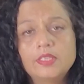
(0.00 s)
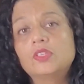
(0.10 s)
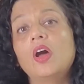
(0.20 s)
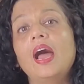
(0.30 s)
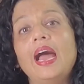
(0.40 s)

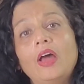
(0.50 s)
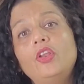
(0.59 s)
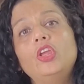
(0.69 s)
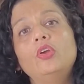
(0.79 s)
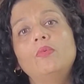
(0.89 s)
So how do
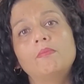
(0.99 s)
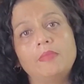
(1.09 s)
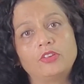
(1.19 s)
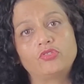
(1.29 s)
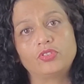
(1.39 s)
you
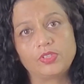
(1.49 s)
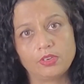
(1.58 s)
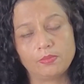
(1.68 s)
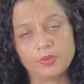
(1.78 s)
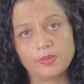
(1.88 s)
measure
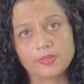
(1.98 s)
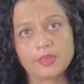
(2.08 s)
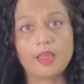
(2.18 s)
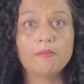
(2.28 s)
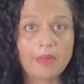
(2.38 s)
syllables?
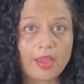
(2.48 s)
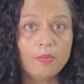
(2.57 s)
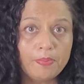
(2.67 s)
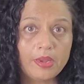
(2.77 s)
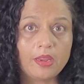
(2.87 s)
In my
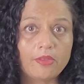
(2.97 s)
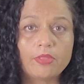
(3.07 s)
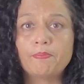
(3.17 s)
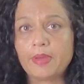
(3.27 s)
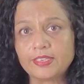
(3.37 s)
opinion,
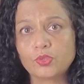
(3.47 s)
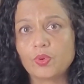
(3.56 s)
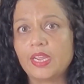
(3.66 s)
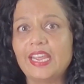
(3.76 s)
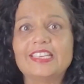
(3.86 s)
the best
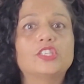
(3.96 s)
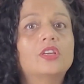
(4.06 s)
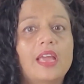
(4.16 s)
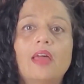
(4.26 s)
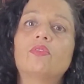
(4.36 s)
way is to
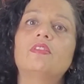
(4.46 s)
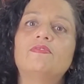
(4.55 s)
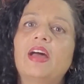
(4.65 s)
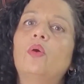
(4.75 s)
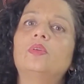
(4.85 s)
count the
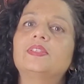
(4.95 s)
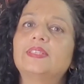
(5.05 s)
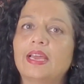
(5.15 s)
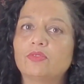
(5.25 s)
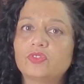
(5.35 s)
vowel
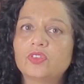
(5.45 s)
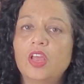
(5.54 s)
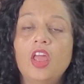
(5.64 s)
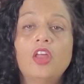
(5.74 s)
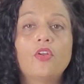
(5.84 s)
sounds.
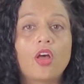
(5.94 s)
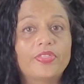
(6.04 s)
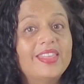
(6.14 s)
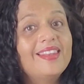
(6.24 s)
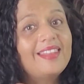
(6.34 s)

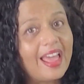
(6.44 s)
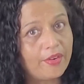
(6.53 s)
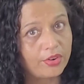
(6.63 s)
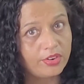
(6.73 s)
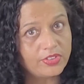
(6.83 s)
Not the
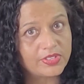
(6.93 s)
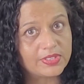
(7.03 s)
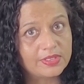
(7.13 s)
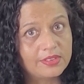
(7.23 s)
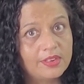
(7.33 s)

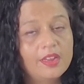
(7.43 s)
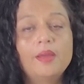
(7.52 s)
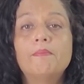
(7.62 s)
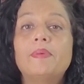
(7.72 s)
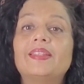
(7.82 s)
letters,
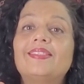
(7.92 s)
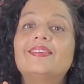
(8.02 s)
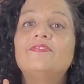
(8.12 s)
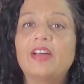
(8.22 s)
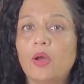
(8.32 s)
but
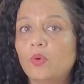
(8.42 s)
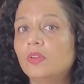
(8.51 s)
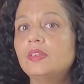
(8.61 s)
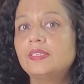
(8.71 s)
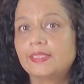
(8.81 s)
the
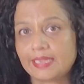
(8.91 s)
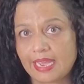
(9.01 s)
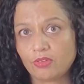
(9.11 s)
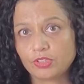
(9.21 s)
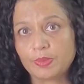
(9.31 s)
vowel
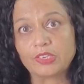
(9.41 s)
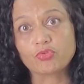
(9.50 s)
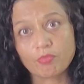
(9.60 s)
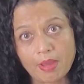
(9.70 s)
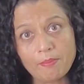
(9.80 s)
sounds. Because
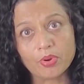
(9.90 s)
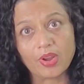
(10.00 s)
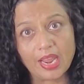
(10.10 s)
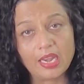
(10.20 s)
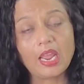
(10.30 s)
remember,
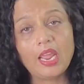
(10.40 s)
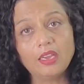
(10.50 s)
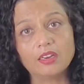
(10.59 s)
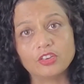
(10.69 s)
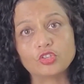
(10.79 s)
in
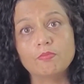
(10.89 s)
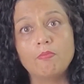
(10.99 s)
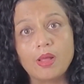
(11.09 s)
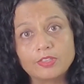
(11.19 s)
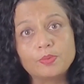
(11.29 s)
English,
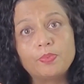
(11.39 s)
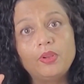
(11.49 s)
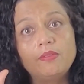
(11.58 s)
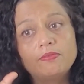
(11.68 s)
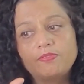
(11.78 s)

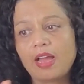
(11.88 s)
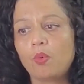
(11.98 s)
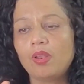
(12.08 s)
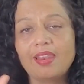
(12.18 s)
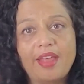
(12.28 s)
multiple
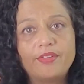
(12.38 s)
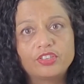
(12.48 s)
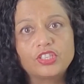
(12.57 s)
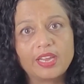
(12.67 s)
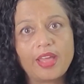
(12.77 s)
vowel
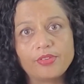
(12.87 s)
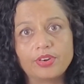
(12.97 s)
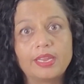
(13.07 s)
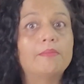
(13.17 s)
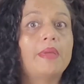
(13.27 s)
letters together
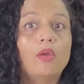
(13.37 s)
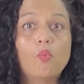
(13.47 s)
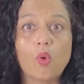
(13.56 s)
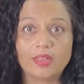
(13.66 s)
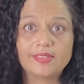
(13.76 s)
can make
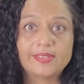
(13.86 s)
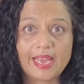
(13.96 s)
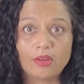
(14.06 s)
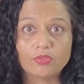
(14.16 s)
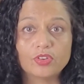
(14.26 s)
one
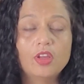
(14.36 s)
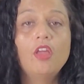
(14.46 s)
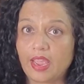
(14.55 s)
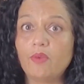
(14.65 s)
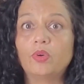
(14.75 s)
sound.
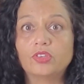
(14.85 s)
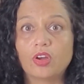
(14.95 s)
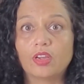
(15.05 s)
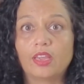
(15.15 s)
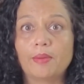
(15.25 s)
Again, we're
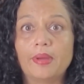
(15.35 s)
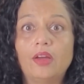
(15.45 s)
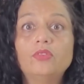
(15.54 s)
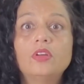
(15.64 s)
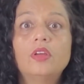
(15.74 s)
talking
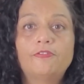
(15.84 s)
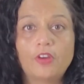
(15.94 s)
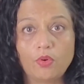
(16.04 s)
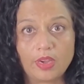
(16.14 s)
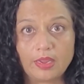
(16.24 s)
about
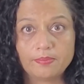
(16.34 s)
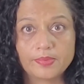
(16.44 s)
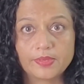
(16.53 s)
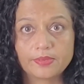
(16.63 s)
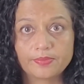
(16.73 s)

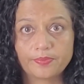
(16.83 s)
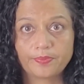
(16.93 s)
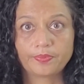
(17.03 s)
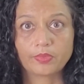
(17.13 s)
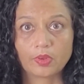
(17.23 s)
phonemes.
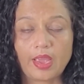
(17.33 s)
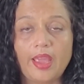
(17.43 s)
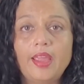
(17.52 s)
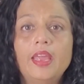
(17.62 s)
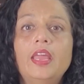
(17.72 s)

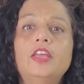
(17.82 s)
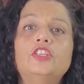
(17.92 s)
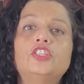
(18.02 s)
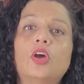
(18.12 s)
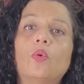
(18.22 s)
Okay?
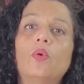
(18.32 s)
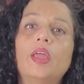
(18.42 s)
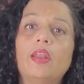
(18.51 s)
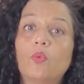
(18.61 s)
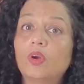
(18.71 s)
So
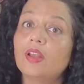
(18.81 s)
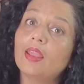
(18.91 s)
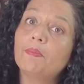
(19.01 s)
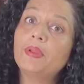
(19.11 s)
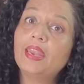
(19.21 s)
in a word
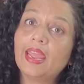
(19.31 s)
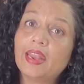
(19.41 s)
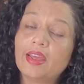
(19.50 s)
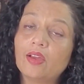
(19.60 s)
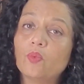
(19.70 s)
like
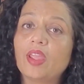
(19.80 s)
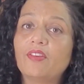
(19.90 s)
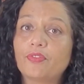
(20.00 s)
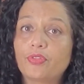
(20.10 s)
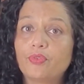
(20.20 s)
banana, we
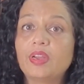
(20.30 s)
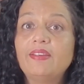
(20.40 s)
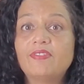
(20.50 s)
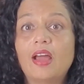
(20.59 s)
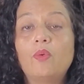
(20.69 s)
have
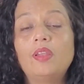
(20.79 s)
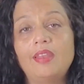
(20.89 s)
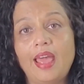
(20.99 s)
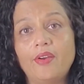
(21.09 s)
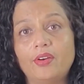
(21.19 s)
three vowel
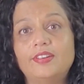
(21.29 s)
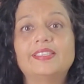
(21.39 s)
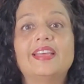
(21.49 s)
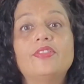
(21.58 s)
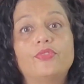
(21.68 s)

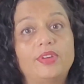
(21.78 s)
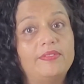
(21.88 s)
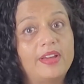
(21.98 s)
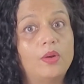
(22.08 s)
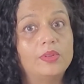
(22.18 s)
letters and
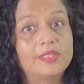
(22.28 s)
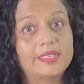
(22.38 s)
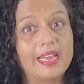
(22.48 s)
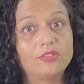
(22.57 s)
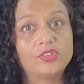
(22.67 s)
three vowel
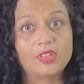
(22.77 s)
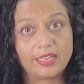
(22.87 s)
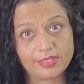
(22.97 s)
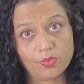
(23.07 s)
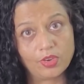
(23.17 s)
sounds. So
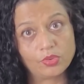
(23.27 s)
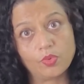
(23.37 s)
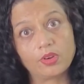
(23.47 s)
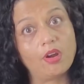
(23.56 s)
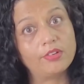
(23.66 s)
that's a
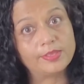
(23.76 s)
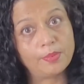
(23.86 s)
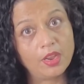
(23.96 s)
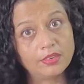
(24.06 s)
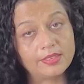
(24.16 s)
one-to-one
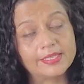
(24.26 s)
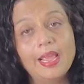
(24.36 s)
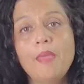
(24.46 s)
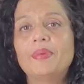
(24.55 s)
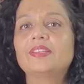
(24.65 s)
correspondence,
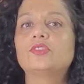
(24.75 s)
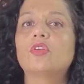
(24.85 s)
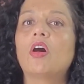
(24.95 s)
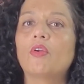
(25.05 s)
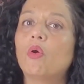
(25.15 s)
but it's
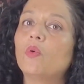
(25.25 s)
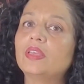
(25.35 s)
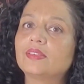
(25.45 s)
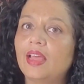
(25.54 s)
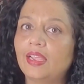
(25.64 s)
not
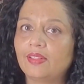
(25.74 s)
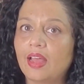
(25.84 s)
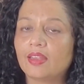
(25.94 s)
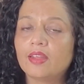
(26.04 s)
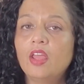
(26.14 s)
always like
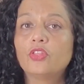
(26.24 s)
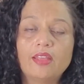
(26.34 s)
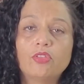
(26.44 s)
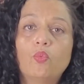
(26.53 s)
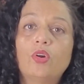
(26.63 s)
that.
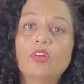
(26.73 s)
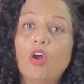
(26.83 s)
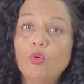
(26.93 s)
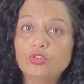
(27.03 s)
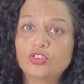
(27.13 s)
In the word
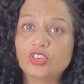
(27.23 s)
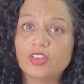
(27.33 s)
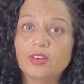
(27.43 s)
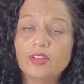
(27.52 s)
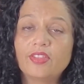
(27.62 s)

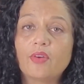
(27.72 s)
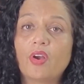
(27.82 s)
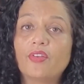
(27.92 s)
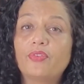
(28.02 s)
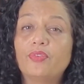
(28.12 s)
ocean, there
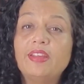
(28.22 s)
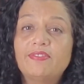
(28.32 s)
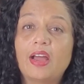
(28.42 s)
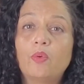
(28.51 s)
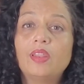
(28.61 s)
are three
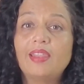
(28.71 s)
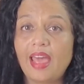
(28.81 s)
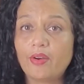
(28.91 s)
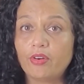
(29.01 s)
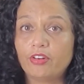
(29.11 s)
vowel
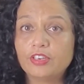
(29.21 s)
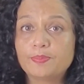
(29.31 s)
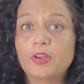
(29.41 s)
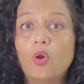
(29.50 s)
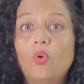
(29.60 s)
letters,
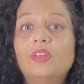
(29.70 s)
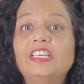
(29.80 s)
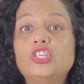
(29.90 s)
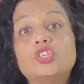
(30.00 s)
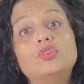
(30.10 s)
but
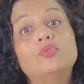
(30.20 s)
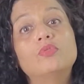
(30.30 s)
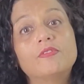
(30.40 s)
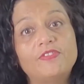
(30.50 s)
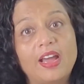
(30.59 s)
only two
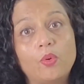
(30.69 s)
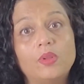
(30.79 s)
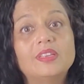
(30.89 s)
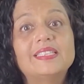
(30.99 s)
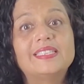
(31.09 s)

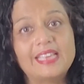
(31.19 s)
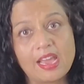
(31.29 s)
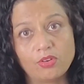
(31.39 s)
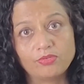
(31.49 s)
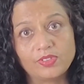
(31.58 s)
vowel
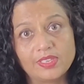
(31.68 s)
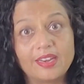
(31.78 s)
sounds.